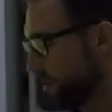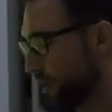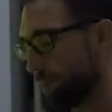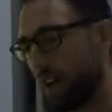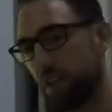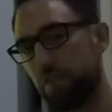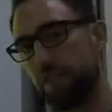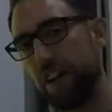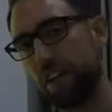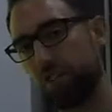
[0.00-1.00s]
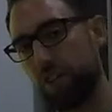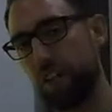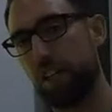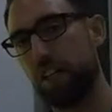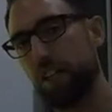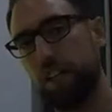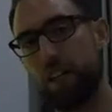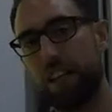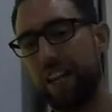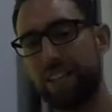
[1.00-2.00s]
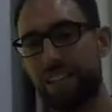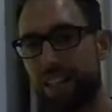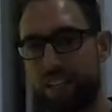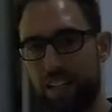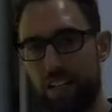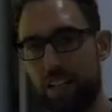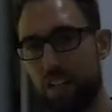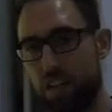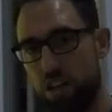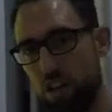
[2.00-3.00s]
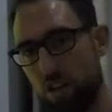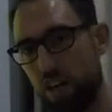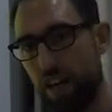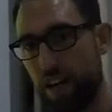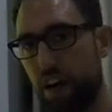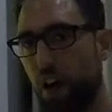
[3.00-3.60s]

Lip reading: we're manufacturing less things in the UK